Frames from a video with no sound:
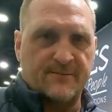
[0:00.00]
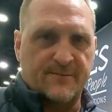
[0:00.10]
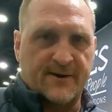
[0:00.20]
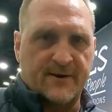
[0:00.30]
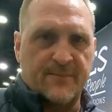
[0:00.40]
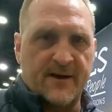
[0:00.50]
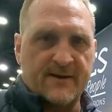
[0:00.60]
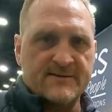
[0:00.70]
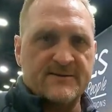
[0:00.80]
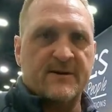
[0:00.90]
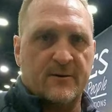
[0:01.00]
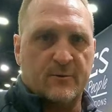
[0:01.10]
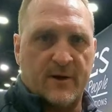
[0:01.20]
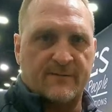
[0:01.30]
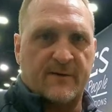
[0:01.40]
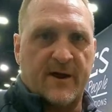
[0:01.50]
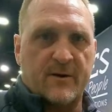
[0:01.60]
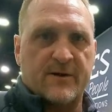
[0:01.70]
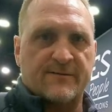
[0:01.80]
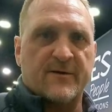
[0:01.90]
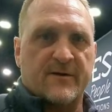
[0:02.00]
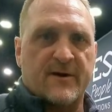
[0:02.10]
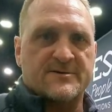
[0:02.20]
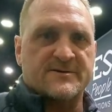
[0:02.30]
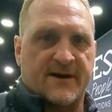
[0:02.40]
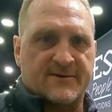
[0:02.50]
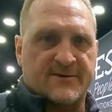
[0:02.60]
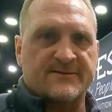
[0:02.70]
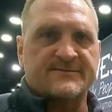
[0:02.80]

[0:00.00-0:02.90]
Pickup Bands. We have, carry a very large selection.